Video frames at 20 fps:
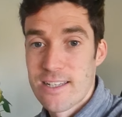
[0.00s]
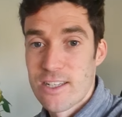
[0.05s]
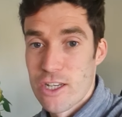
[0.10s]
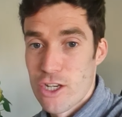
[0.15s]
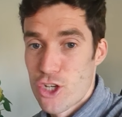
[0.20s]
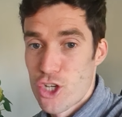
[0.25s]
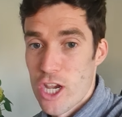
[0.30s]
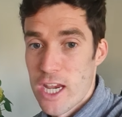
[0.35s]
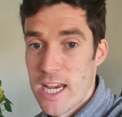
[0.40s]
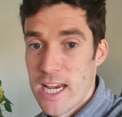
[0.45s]

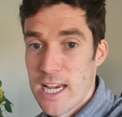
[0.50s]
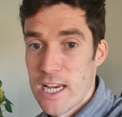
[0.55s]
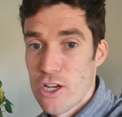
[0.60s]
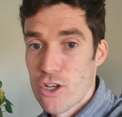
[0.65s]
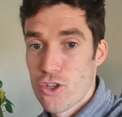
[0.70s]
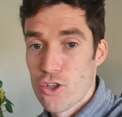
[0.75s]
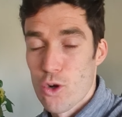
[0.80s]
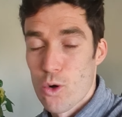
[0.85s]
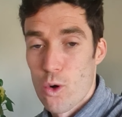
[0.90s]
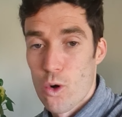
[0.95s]

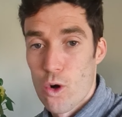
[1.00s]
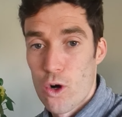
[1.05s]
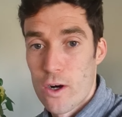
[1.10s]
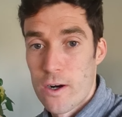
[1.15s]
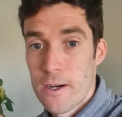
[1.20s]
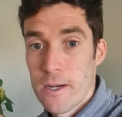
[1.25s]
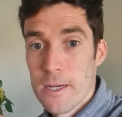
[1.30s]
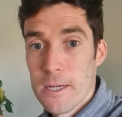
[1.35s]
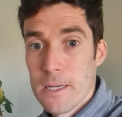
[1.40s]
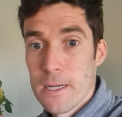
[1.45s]
change,
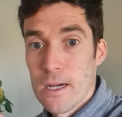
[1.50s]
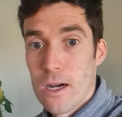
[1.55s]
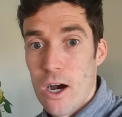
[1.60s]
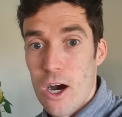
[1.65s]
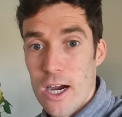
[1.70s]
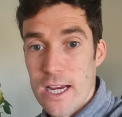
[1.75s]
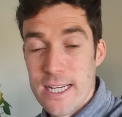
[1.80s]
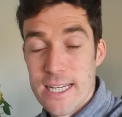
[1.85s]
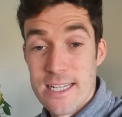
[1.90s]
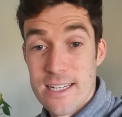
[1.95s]
or
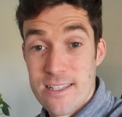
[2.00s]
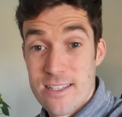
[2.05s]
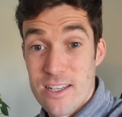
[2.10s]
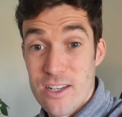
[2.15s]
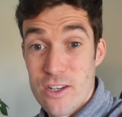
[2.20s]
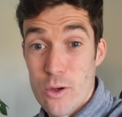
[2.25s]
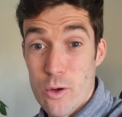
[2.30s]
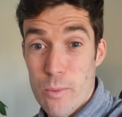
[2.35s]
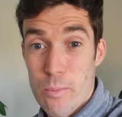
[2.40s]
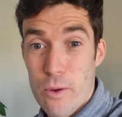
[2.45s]
I need this to
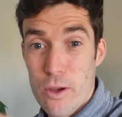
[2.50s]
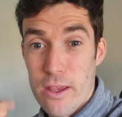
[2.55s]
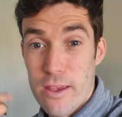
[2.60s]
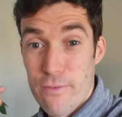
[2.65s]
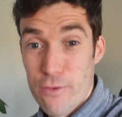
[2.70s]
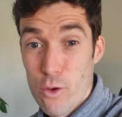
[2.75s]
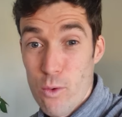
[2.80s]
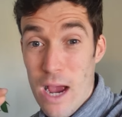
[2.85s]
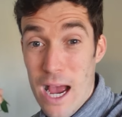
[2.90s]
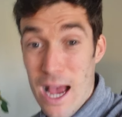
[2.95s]
do it. But if
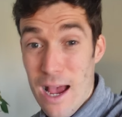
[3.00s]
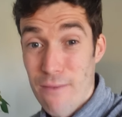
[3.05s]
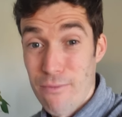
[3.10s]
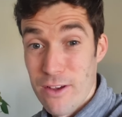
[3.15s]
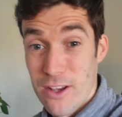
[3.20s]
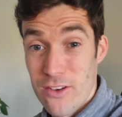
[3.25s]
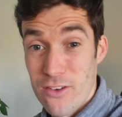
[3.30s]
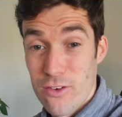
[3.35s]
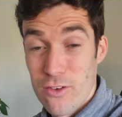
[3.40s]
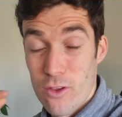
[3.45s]
you have
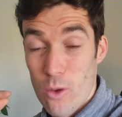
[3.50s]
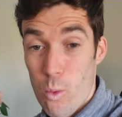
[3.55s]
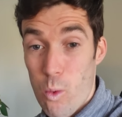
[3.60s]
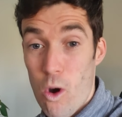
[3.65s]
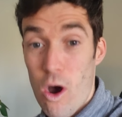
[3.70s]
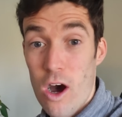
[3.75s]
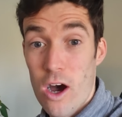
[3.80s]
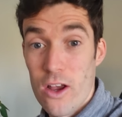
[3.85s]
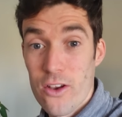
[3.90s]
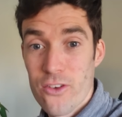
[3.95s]
it, the
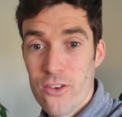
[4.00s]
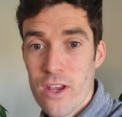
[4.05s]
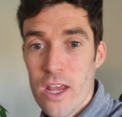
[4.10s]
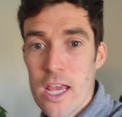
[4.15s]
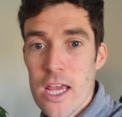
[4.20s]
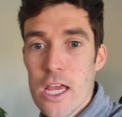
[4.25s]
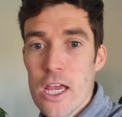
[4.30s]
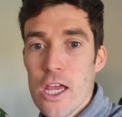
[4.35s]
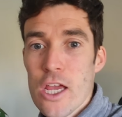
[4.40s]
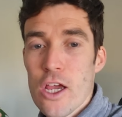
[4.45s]
what,
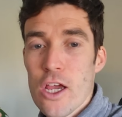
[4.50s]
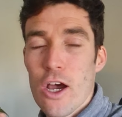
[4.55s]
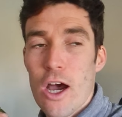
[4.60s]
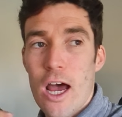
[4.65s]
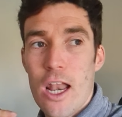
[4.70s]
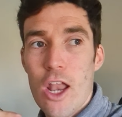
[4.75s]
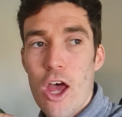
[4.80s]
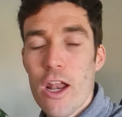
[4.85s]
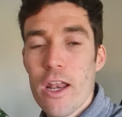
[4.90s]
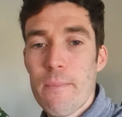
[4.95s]
a
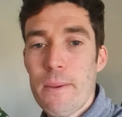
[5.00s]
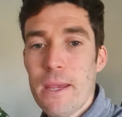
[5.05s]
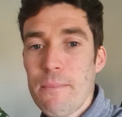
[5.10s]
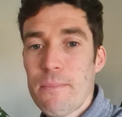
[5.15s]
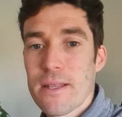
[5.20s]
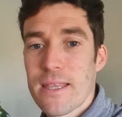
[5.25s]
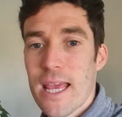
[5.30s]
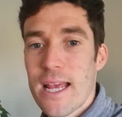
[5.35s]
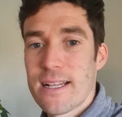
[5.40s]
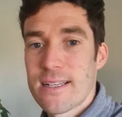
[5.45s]
lot of people
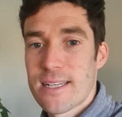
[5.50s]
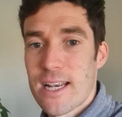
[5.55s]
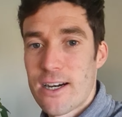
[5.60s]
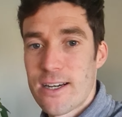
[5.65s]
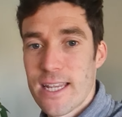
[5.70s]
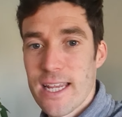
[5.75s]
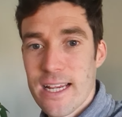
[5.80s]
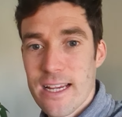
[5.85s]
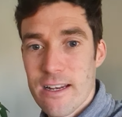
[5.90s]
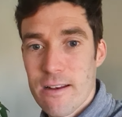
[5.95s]
then start
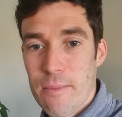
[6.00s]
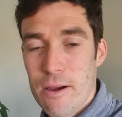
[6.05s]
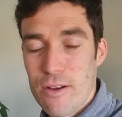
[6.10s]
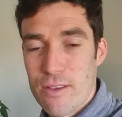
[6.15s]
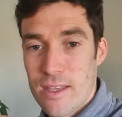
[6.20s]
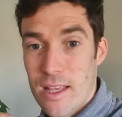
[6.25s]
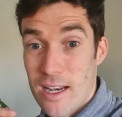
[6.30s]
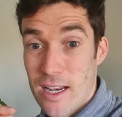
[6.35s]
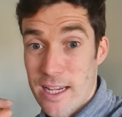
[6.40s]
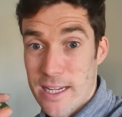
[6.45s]
thinking about
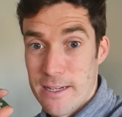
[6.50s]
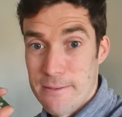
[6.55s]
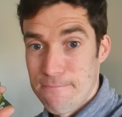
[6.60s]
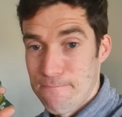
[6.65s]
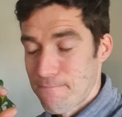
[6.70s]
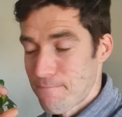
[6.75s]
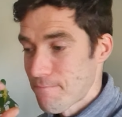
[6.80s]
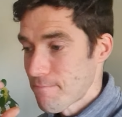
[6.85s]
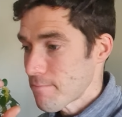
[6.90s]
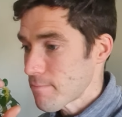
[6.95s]
the
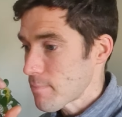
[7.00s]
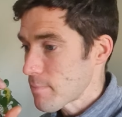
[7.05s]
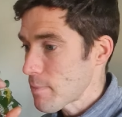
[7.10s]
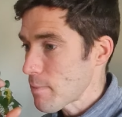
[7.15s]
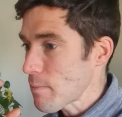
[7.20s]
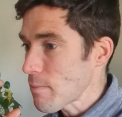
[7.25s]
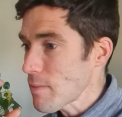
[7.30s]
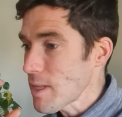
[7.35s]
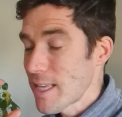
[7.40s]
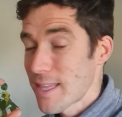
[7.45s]

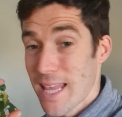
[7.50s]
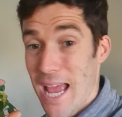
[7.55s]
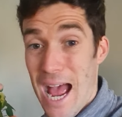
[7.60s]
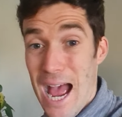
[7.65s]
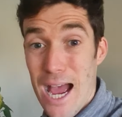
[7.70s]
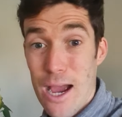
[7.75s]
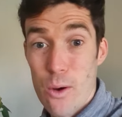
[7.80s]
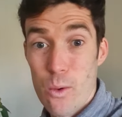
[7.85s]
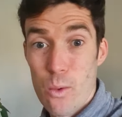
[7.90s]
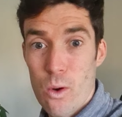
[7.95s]

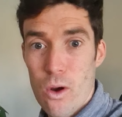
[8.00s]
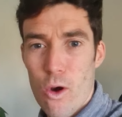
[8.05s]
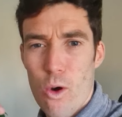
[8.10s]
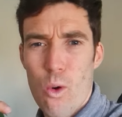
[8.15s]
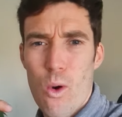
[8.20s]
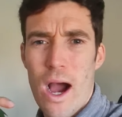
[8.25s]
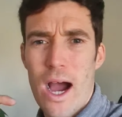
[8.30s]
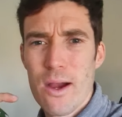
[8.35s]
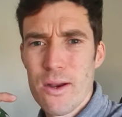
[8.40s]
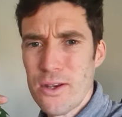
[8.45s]
how. Oh,
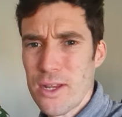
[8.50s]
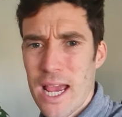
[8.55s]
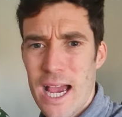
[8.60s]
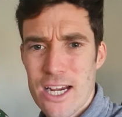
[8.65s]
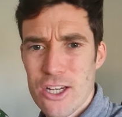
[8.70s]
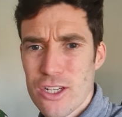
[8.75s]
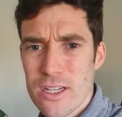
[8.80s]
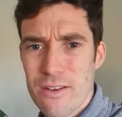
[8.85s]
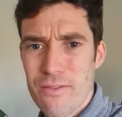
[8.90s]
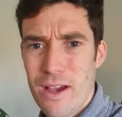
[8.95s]
how do you
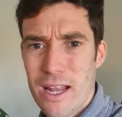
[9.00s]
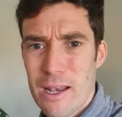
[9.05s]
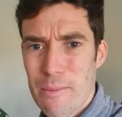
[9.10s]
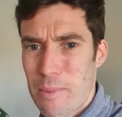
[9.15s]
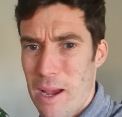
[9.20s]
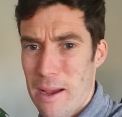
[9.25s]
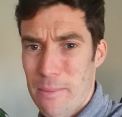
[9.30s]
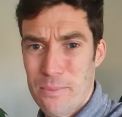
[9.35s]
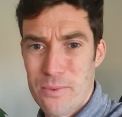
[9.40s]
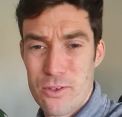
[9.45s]
actually develop
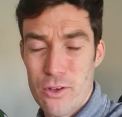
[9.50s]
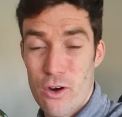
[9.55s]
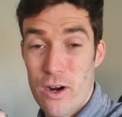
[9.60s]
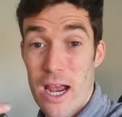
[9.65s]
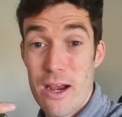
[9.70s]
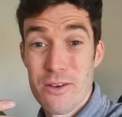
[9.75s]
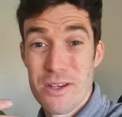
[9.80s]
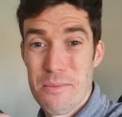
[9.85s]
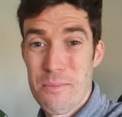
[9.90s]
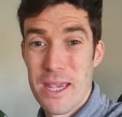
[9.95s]
apps, or
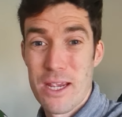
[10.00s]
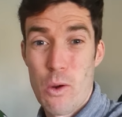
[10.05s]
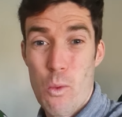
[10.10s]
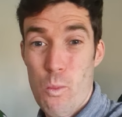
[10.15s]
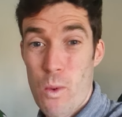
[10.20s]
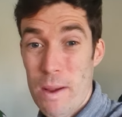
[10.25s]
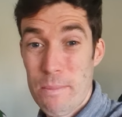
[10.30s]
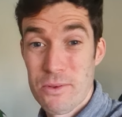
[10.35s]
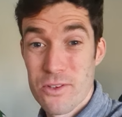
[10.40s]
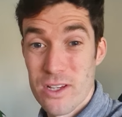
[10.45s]
how do you make a
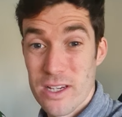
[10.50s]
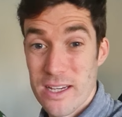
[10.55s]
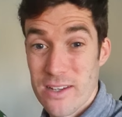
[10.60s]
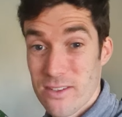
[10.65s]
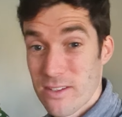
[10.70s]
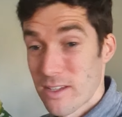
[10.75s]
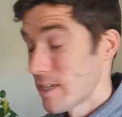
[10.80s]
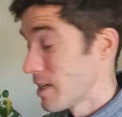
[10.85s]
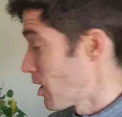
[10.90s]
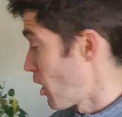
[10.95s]
website?
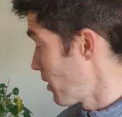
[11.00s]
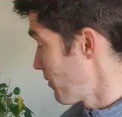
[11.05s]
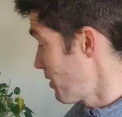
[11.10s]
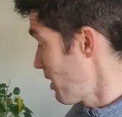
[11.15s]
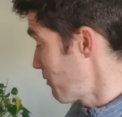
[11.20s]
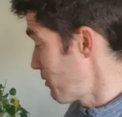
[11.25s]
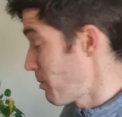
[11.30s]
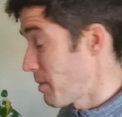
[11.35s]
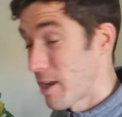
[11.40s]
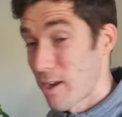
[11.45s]
I
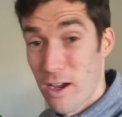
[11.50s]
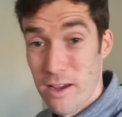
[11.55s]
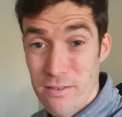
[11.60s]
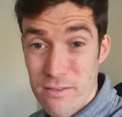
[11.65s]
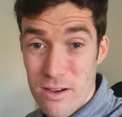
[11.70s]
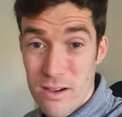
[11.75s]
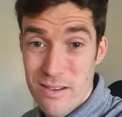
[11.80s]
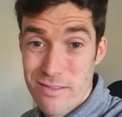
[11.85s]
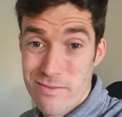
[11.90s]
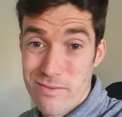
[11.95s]
have
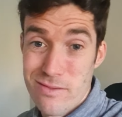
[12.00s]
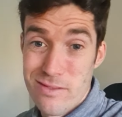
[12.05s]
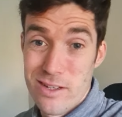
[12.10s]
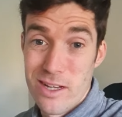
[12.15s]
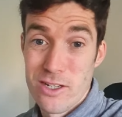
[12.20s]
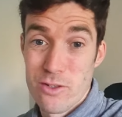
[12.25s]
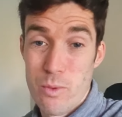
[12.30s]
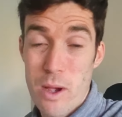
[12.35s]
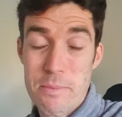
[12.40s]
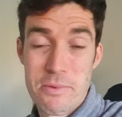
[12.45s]
a
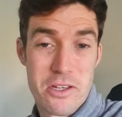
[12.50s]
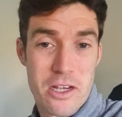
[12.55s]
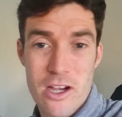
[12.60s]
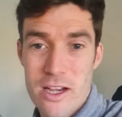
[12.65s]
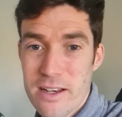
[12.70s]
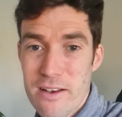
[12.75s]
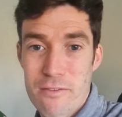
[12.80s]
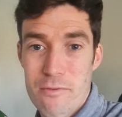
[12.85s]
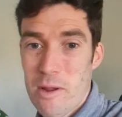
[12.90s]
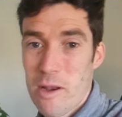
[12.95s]
nice website. I
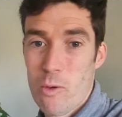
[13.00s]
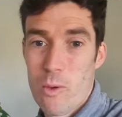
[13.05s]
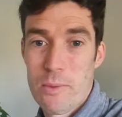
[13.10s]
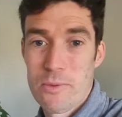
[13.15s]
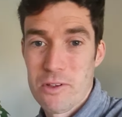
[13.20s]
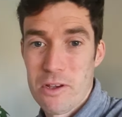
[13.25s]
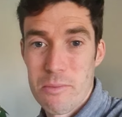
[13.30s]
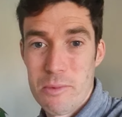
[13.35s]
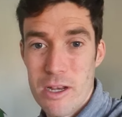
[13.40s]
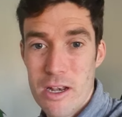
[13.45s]
never met a
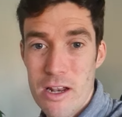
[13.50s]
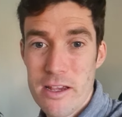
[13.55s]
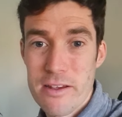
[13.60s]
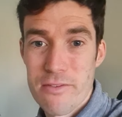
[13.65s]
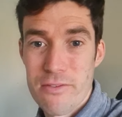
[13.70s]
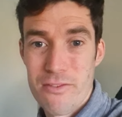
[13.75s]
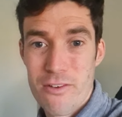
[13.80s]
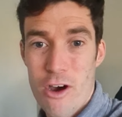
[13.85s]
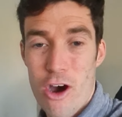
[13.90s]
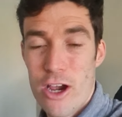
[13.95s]
website in my
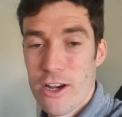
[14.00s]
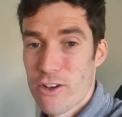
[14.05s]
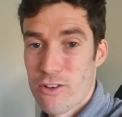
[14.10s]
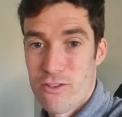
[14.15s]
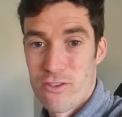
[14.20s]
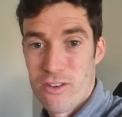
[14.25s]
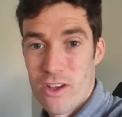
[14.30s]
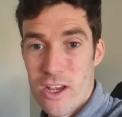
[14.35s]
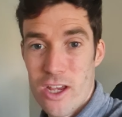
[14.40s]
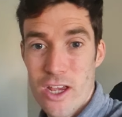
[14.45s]
life. I just,